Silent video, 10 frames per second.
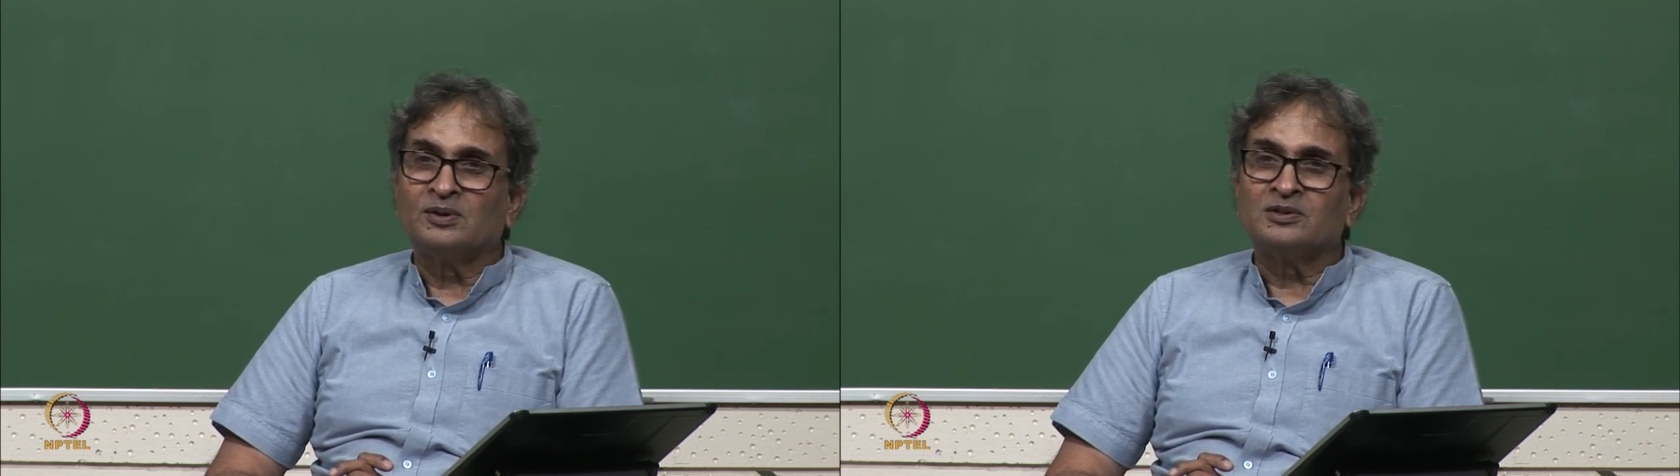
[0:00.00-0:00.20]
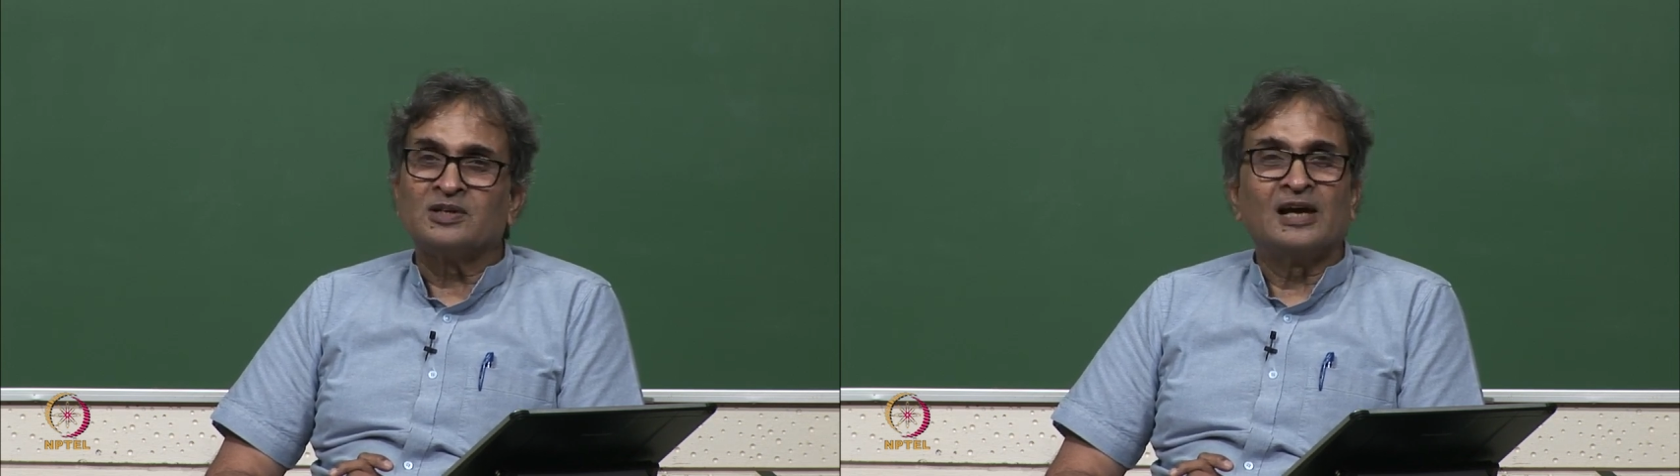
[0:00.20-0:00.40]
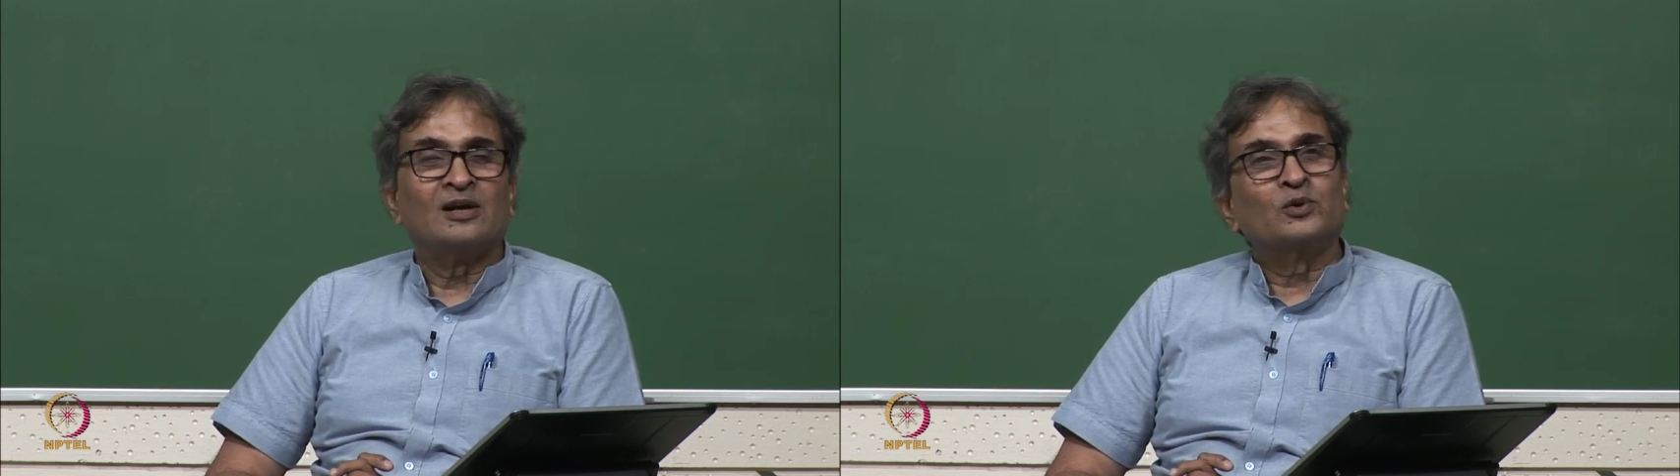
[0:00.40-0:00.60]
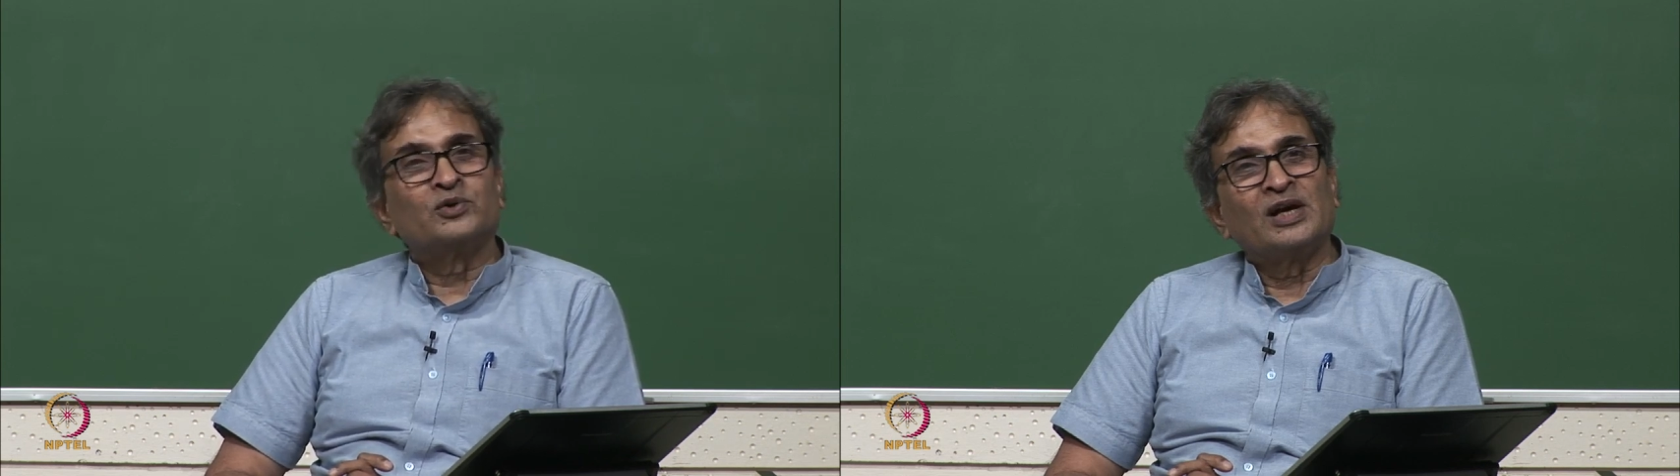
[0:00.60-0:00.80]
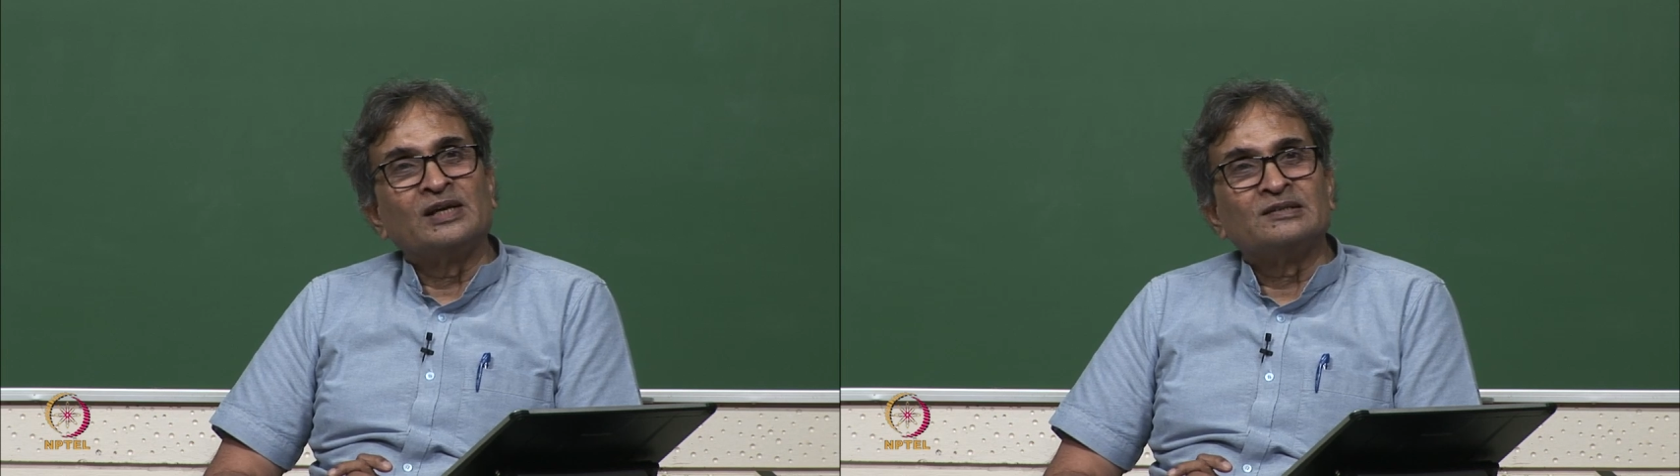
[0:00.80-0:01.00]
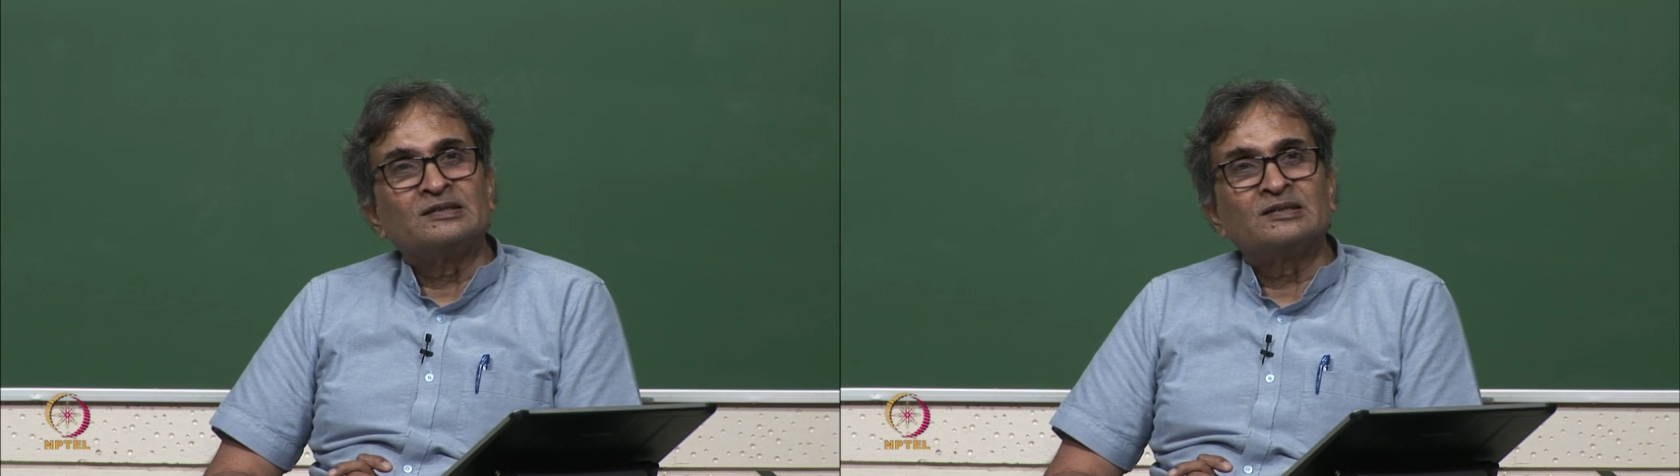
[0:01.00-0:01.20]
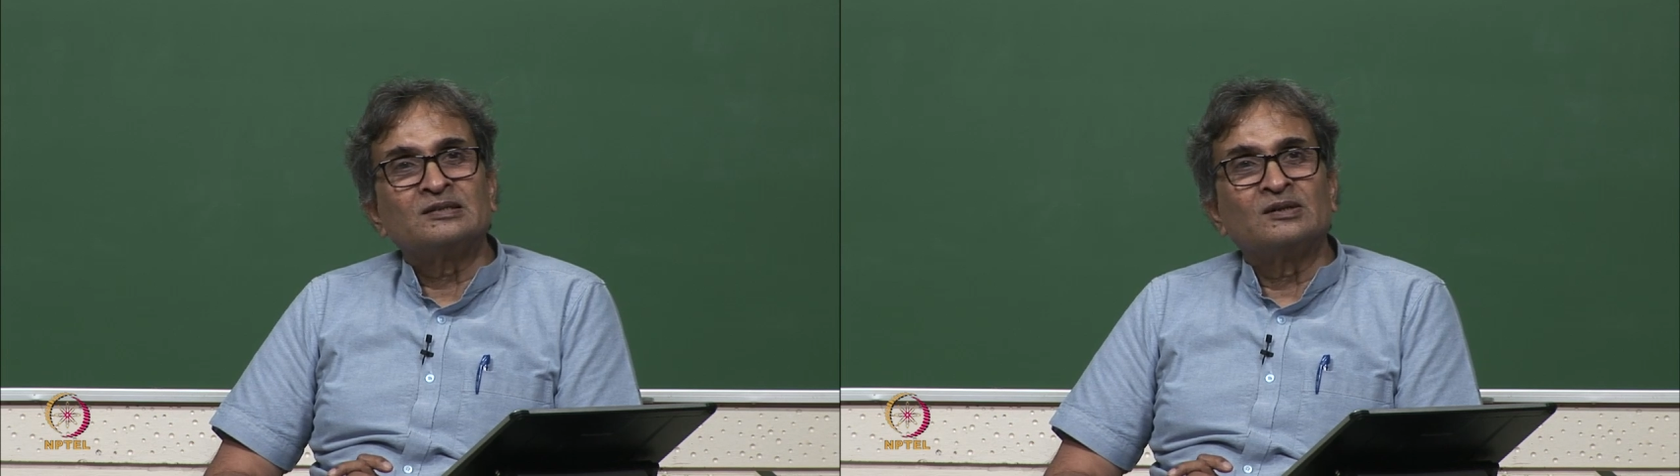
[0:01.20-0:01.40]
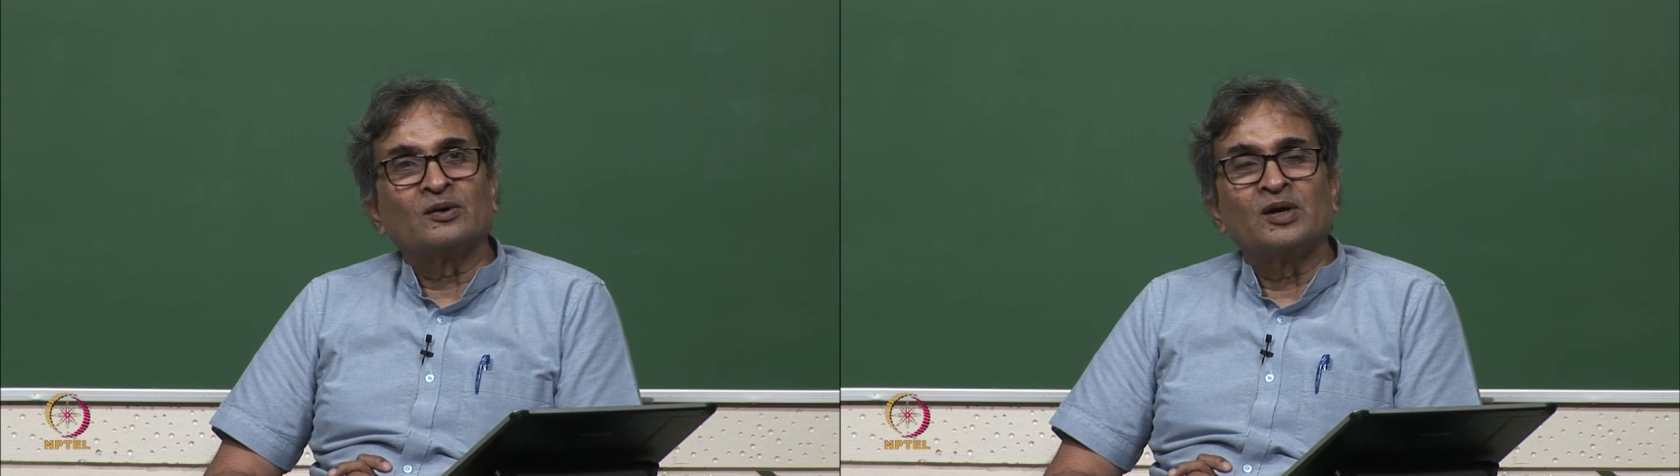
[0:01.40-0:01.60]
siloxanes,
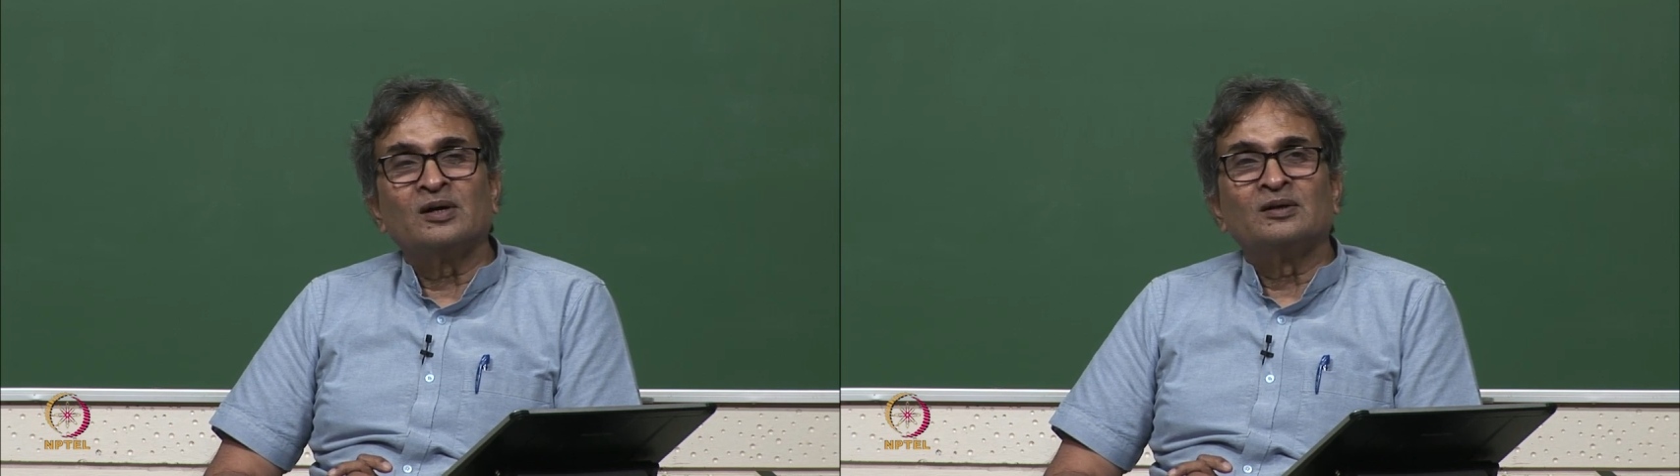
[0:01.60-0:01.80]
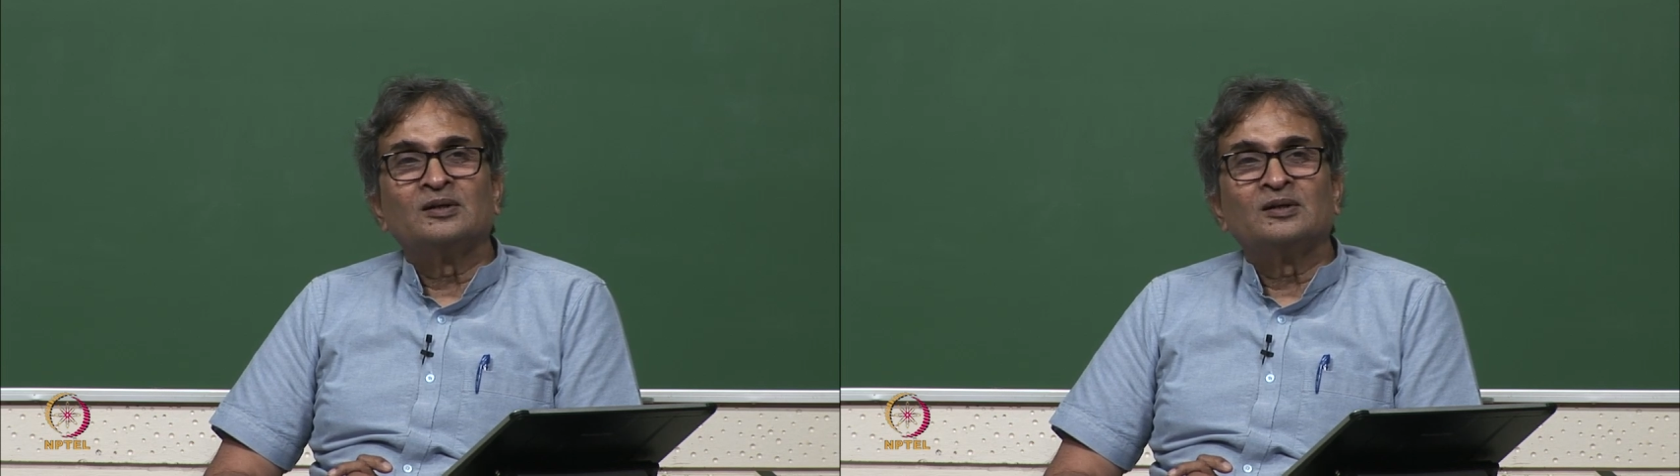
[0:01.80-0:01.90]
okay,